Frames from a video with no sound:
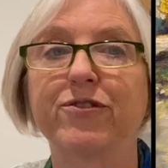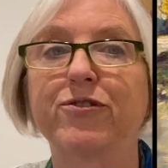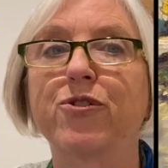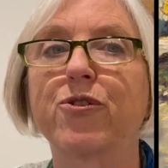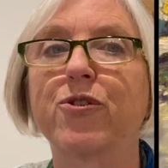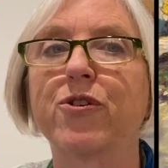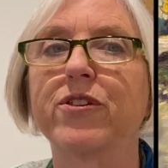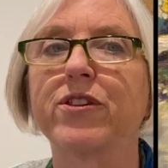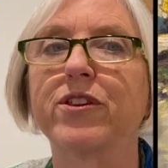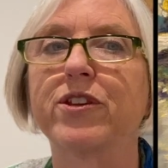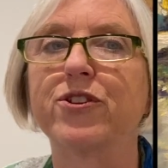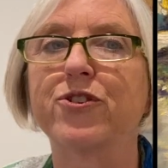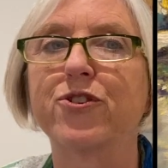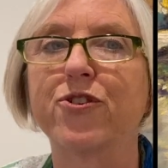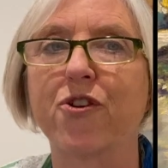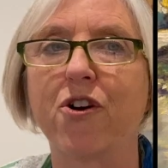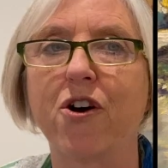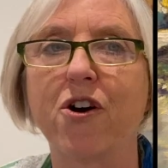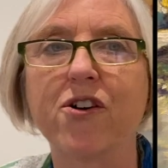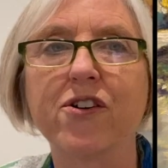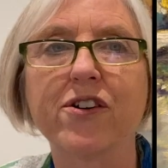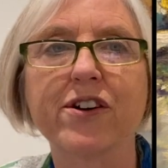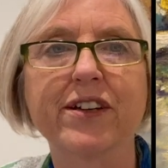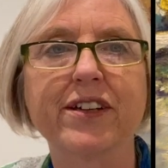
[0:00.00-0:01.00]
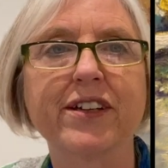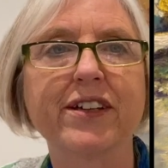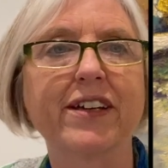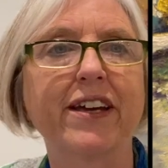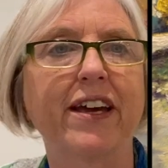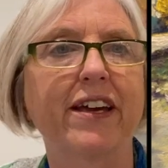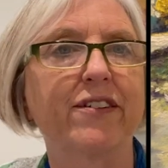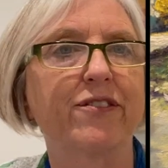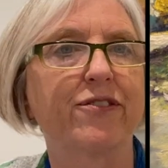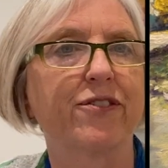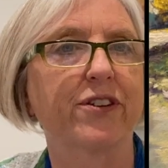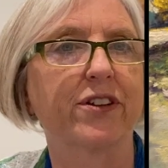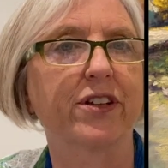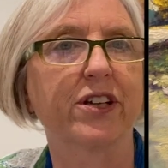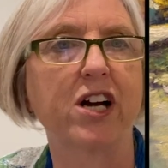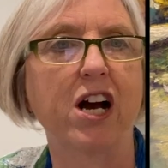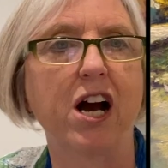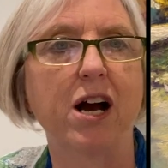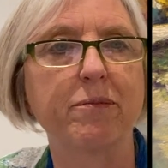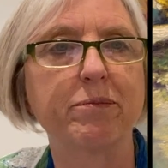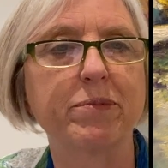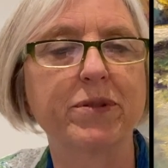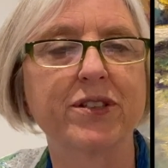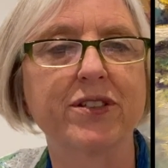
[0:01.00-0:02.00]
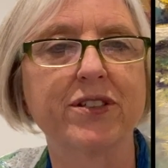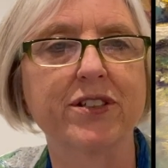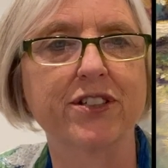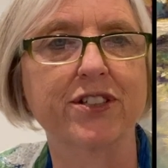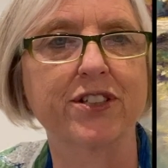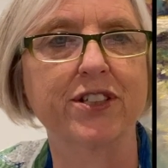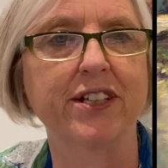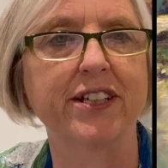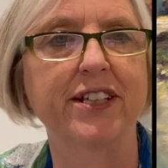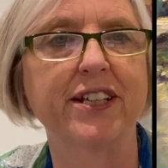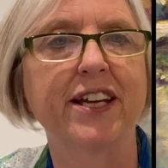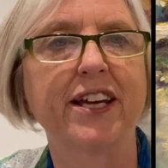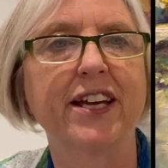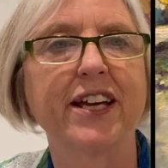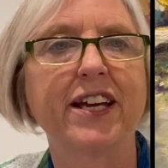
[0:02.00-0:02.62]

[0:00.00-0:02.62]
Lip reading: for the drawing and for the composition.